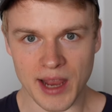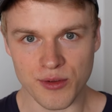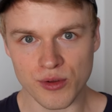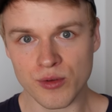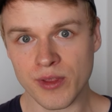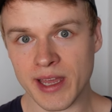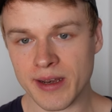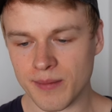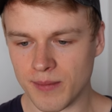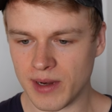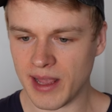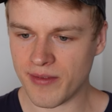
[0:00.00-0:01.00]
And to do that,
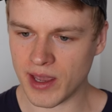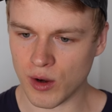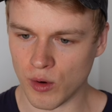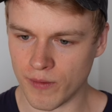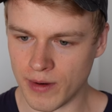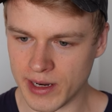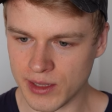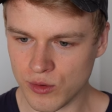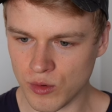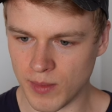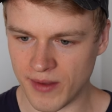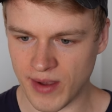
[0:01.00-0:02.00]
let's head over
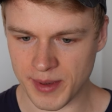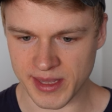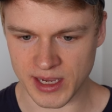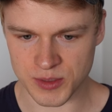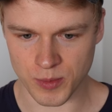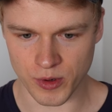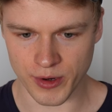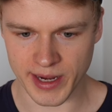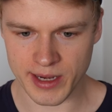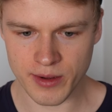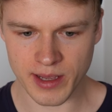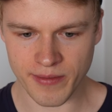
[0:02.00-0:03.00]
into my Vapi dashboard.
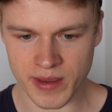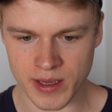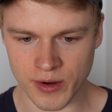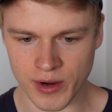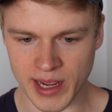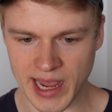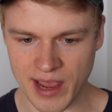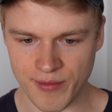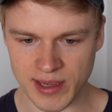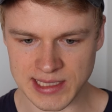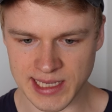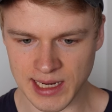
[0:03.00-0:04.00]
And you can see here, I have
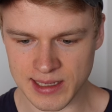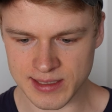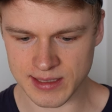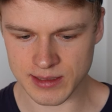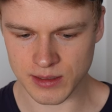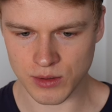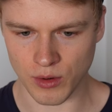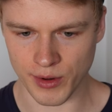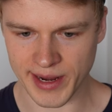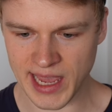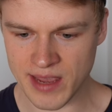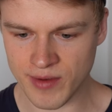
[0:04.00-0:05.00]
a single assistant
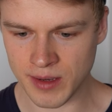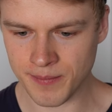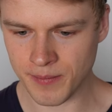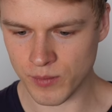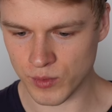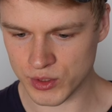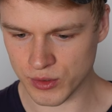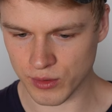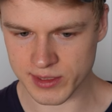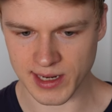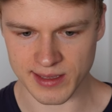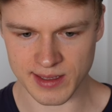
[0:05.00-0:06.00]
called Ava, which
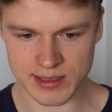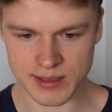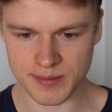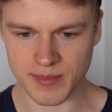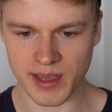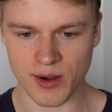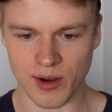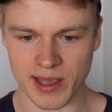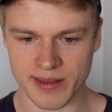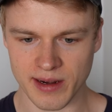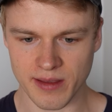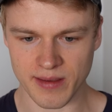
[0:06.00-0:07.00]
looks like this. And all I
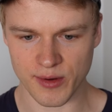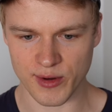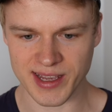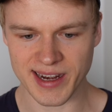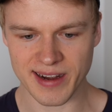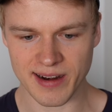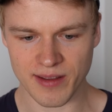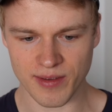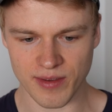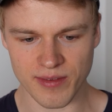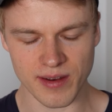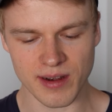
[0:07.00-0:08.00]
did is I created an
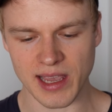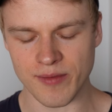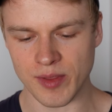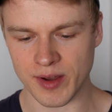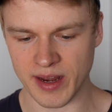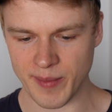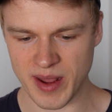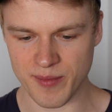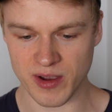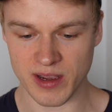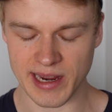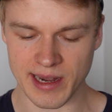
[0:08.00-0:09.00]
assistant, gave it the name
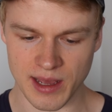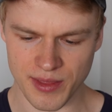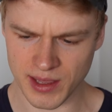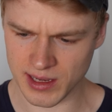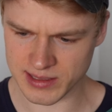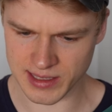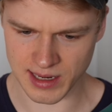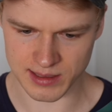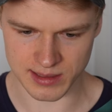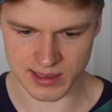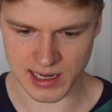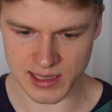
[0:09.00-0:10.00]
Ava, and I think I
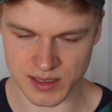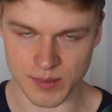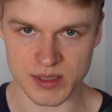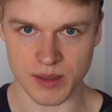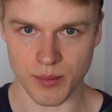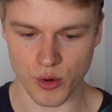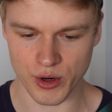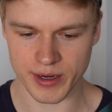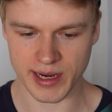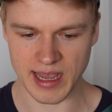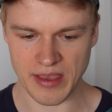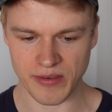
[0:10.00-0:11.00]
selected customer
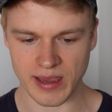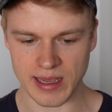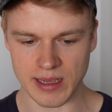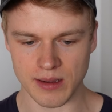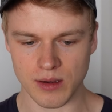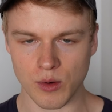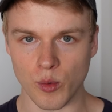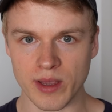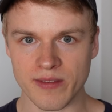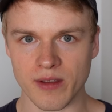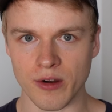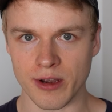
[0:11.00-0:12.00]
support as a quick
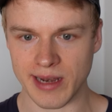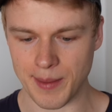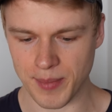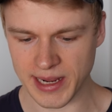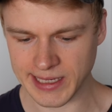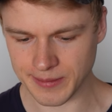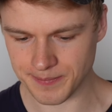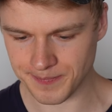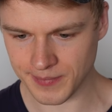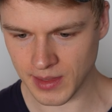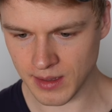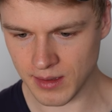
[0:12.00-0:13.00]
start template.
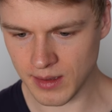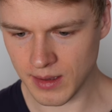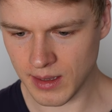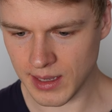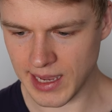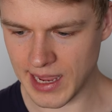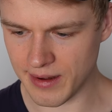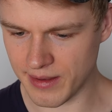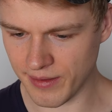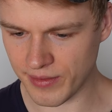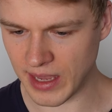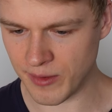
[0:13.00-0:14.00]
And
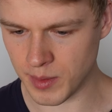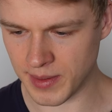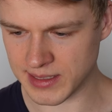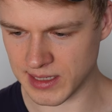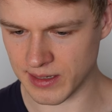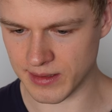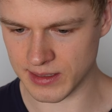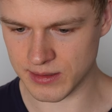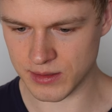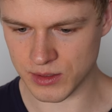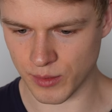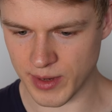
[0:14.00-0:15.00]
this gave me basically this.
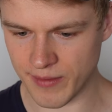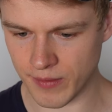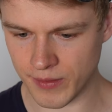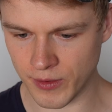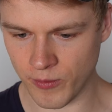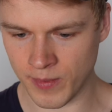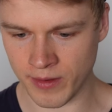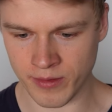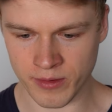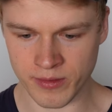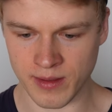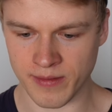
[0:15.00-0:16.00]
So we have a first
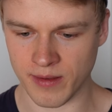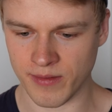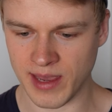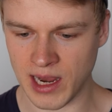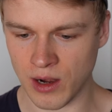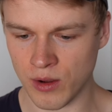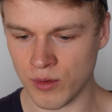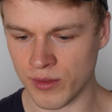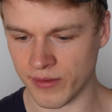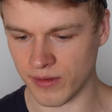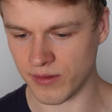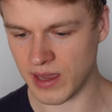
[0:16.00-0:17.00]
message that says, hello,
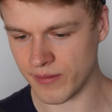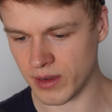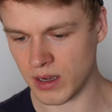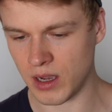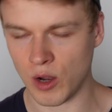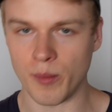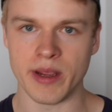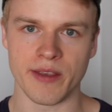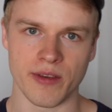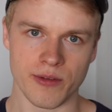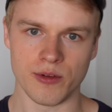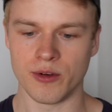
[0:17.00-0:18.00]
this is Ava, how may I
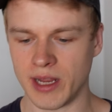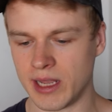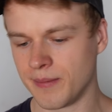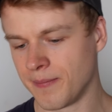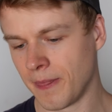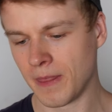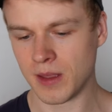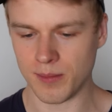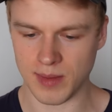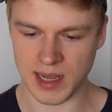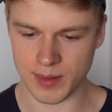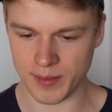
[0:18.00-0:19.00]
assist you today?
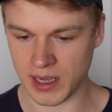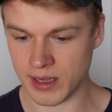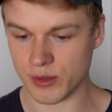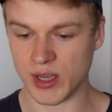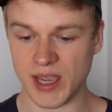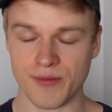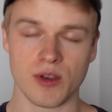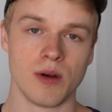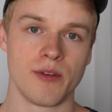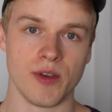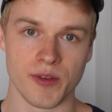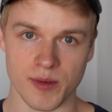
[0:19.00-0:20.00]
Blah, blah, blah. You have
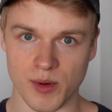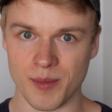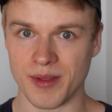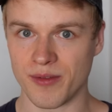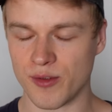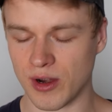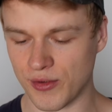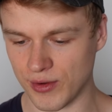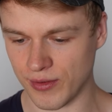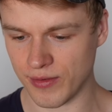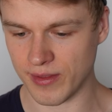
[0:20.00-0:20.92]
your system prompt instructions.